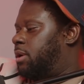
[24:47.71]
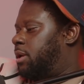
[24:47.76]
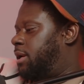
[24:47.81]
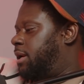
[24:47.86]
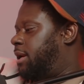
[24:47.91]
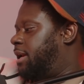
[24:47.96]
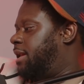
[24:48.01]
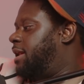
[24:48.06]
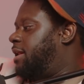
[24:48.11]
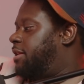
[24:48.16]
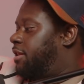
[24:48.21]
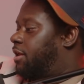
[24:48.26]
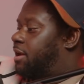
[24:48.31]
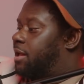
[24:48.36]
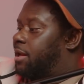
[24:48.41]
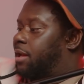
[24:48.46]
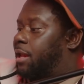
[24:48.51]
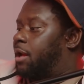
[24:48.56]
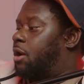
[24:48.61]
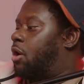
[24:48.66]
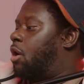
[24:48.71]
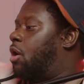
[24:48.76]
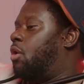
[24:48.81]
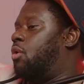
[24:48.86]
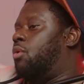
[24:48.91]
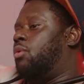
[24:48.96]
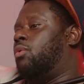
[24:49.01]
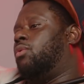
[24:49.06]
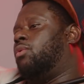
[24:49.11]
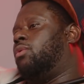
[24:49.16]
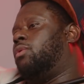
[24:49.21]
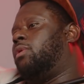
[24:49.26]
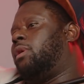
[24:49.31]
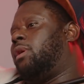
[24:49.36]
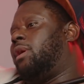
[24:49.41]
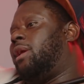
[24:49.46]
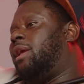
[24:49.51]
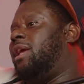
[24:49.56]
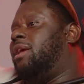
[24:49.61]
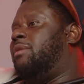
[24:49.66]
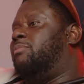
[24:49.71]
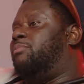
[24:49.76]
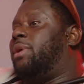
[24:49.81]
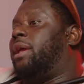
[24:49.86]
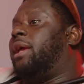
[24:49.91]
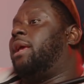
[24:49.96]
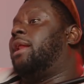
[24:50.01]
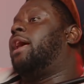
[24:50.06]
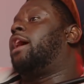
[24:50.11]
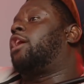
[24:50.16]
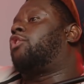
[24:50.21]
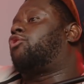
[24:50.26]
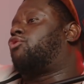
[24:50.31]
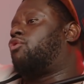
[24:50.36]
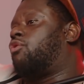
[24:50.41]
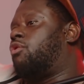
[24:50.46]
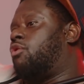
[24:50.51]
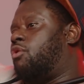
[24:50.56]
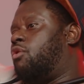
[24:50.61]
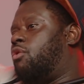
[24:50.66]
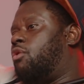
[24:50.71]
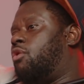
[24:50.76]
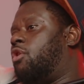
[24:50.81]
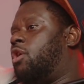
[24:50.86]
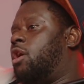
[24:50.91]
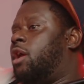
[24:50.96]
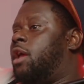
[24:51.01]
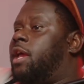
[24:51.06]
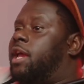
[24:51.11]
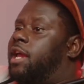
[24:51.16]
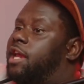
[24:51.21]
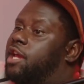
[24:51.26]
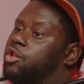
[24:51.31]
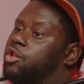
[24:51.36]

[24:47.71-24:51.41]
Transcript: And they looking like, oh, he being extra or he